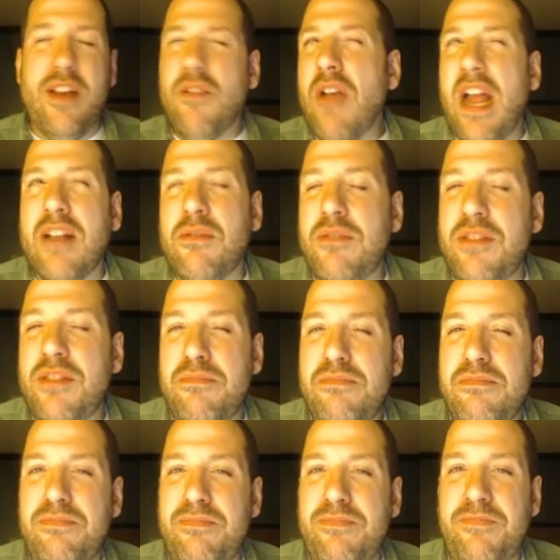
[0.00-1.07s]
interact with
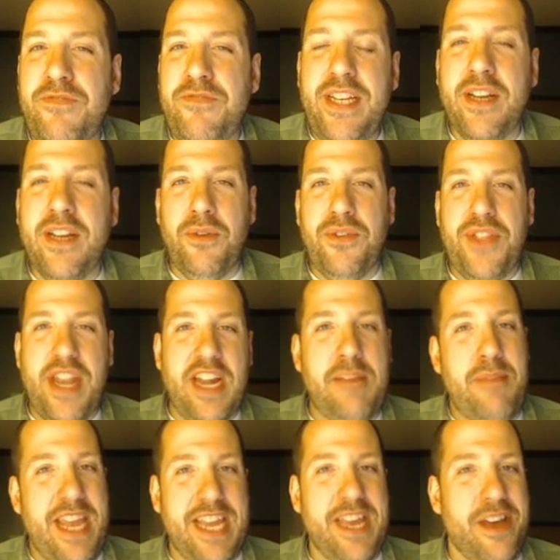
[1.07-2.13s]
videos that I
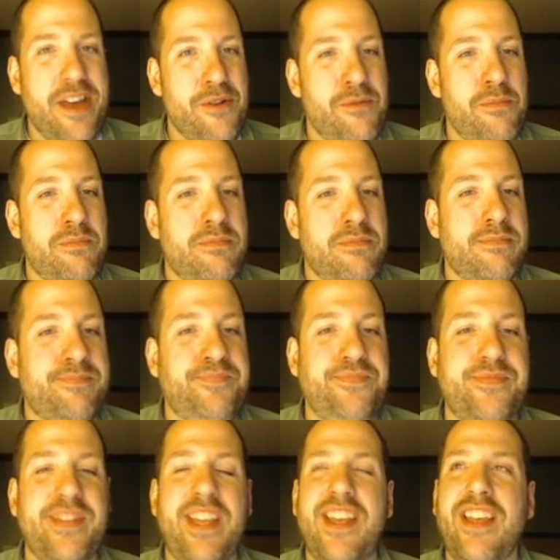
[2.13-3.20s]
make at home.
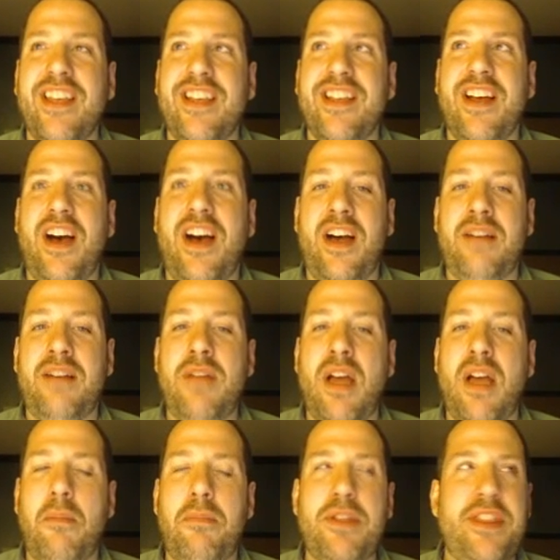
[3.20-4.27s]

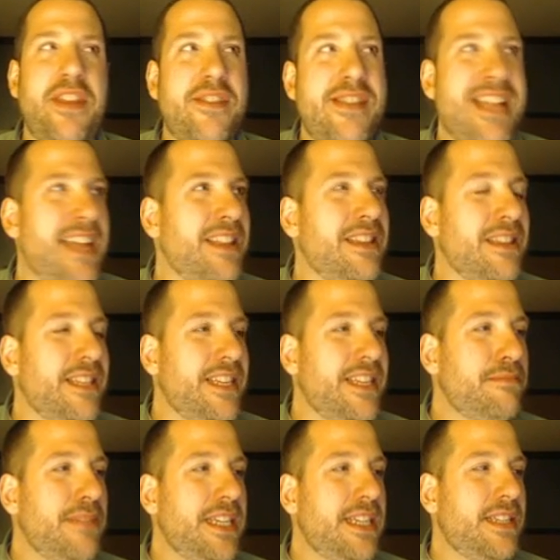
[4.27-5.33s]
But doesn't that
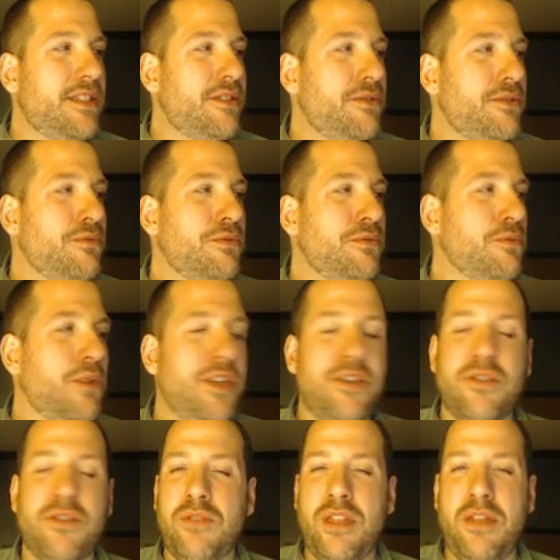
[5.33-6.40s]
lead me to
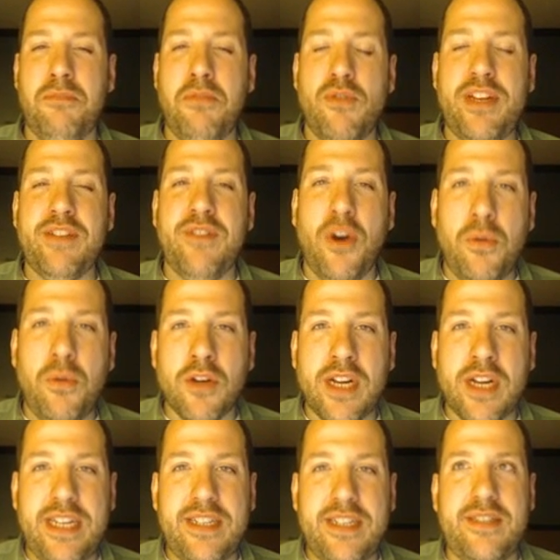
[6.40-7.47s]
wonder what the point of
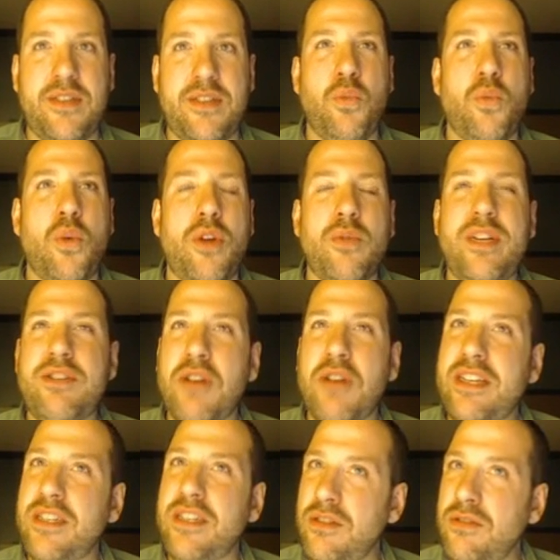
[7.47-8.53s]
homework is and what are we
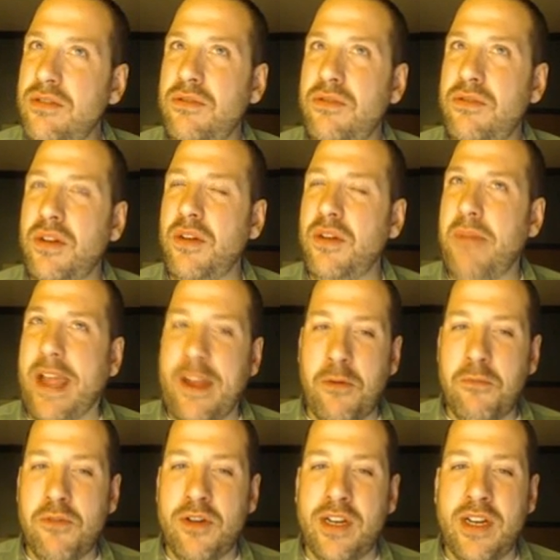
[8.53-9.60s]
trying to do by
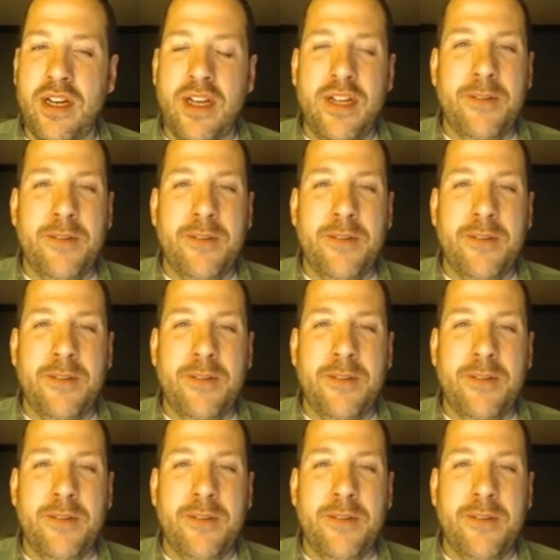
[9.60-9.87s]
homework?